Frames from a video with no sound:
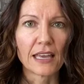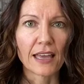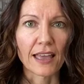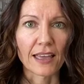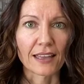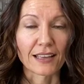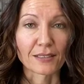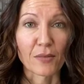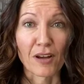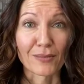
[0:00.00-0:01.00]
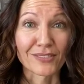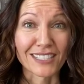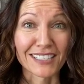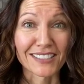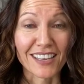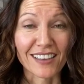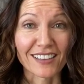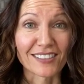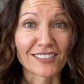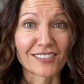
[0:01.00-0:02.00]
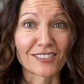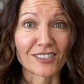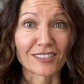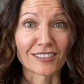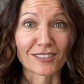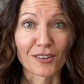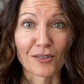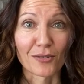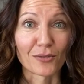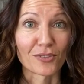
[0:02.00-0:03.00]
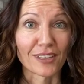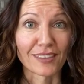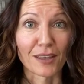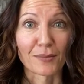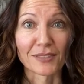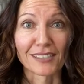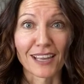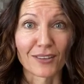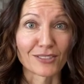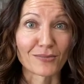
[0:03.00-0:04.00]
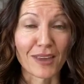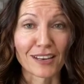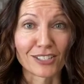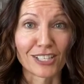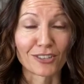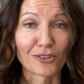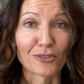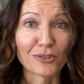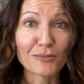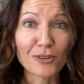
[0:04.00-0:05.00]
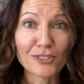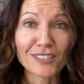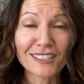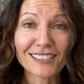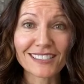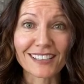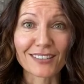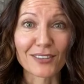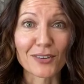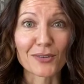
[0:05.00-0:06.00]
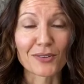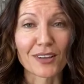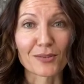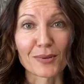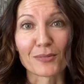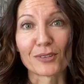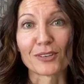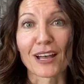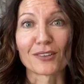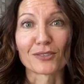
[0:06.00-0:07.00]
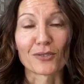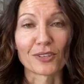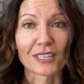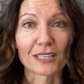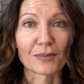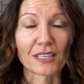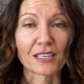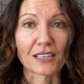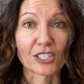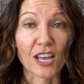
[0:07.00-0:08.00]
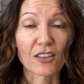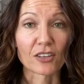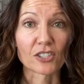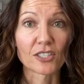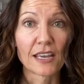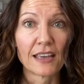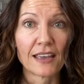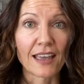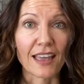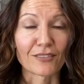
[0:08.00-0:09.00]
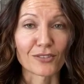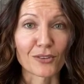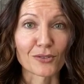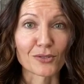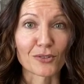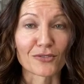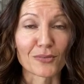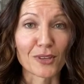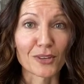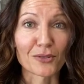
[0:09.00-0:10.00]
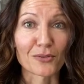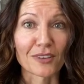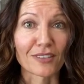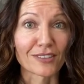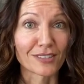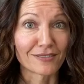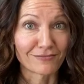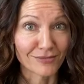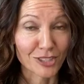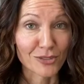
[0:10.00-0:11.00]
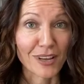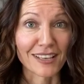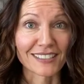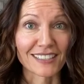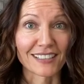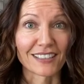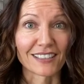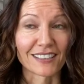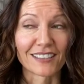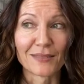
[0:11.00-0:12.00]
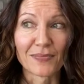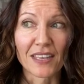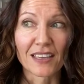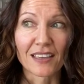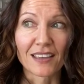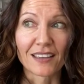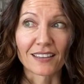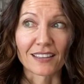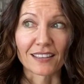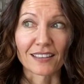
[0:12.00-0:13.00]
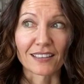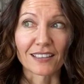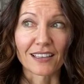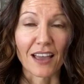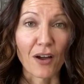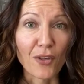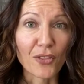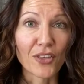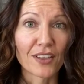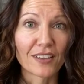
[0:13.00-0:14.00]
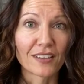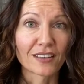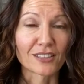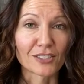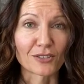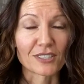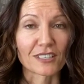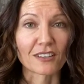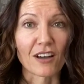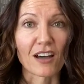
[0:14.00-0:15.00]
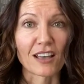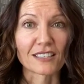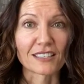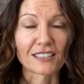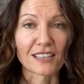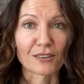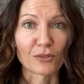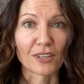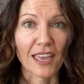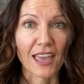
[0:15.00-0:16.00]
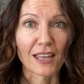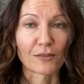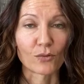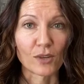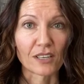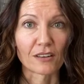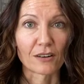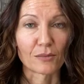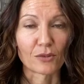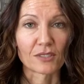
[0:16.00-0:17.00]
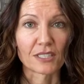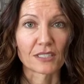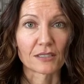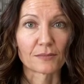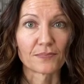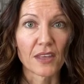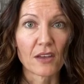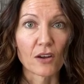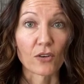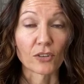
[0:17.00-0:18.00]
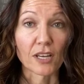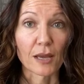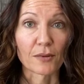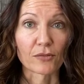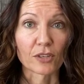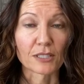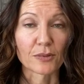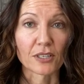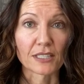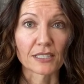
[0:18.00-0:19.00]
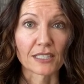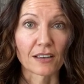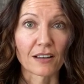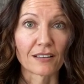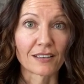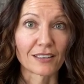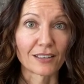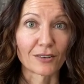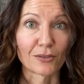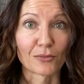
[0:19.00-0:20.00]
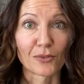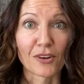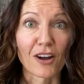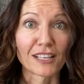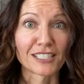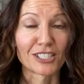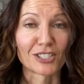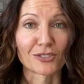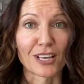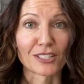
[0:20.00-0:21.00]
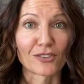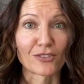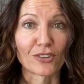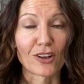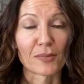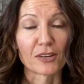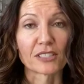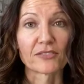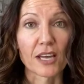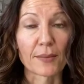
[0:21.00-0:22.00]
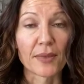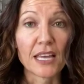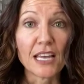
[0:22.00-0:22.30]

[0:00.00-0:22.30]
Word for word: And as a mom of six kids, just know like the ups and downs of managing your own emotions, let alone other people in your household. It can be a challenge. And for those who are familiar with stress and the, the health concerns it can cause, is that it really can weaken our immune system over time if we're experiencing, you know, constant stress over long periods of time.